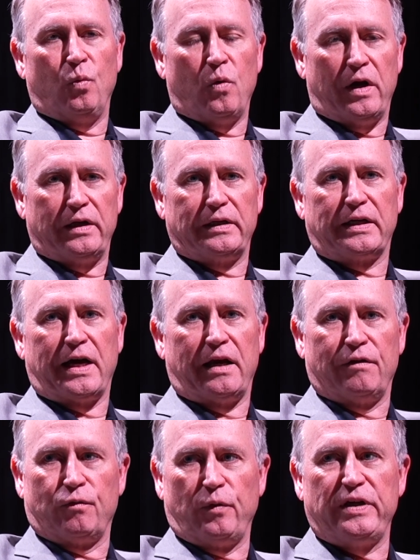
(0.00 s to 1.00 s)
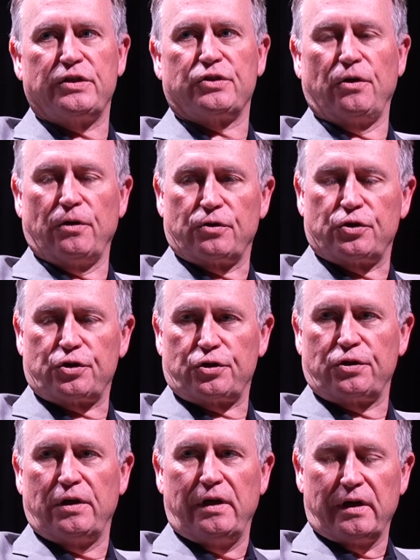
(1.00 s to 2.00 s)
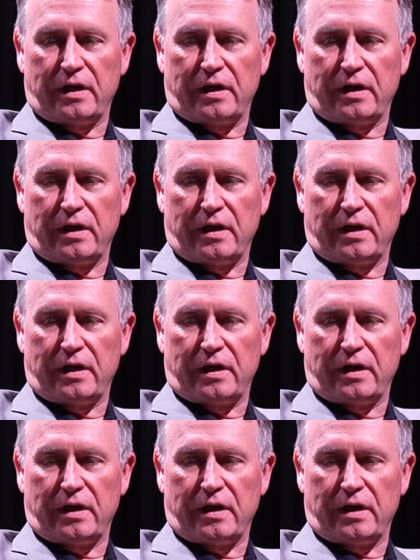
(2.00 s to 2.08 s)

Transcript: one kind of research